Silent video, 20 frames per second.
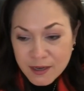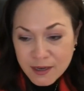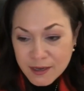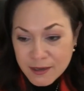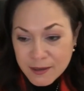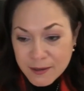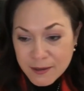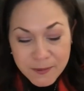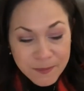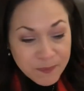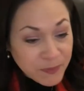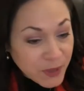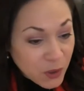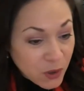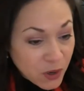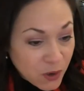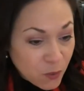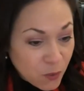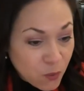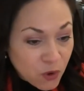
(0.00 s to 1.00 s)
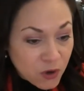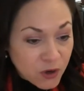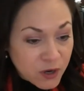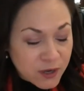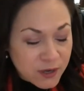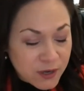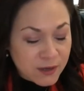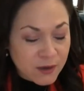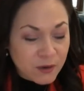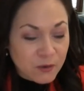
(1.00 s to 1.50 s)

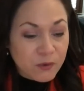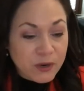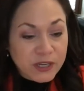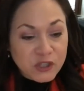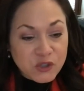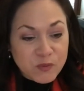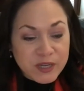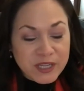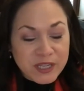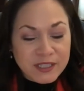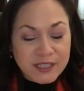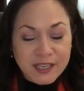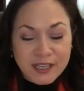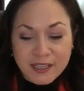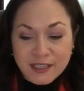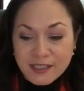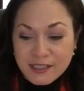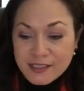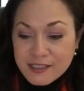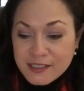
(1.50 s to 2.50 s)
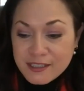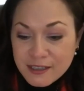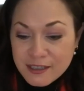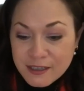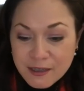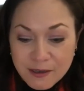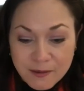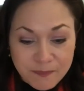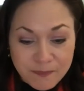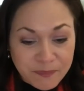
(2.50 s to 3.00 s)
arrangement,
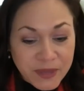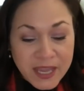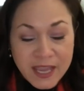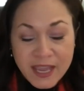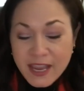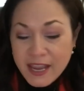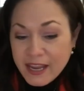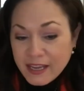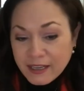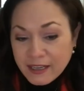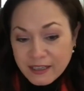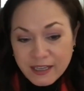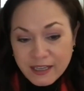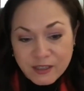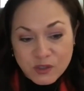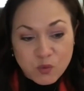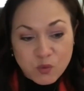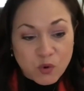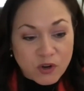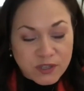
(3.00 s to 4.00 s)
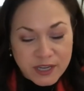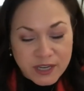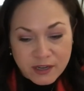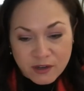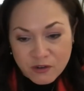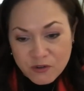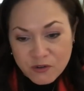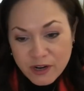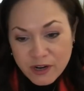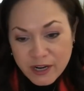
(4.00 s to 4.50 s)
and it's worked
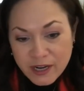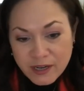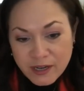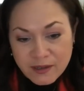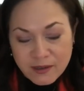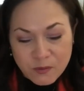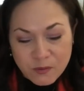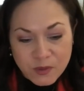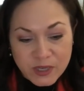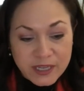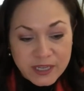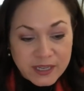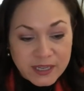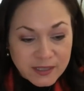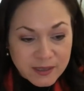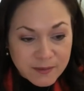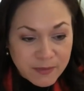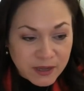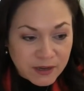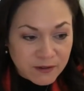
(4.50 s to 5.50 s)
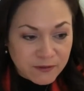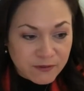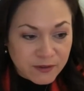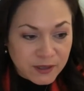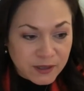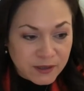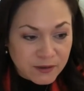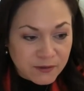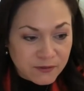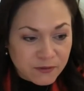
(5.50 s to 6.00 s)
out great. We get to
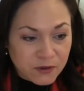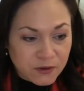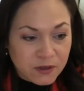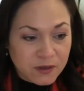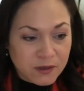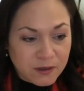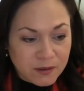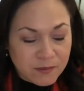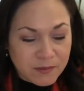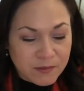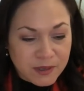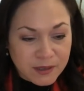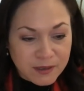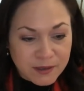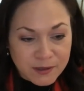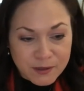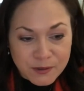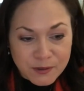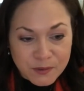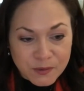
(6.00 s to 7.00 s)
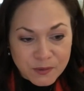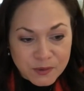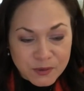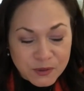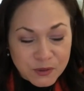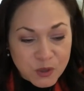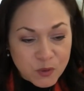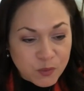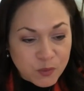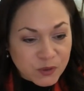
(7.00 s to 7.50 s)
benefit from a
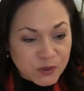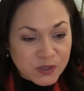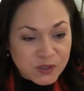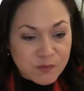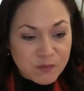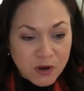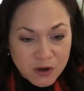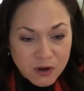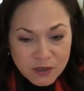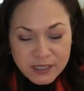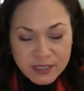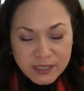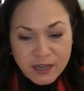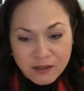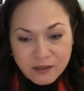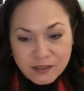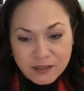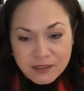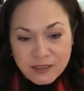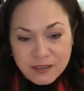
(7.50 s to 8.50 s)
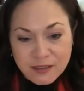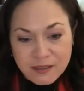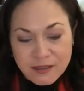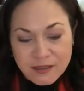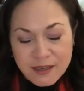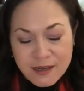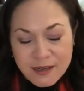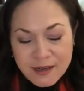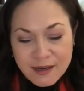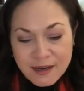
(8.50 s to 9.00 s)
super smart,
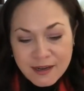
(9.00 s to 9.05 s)
talented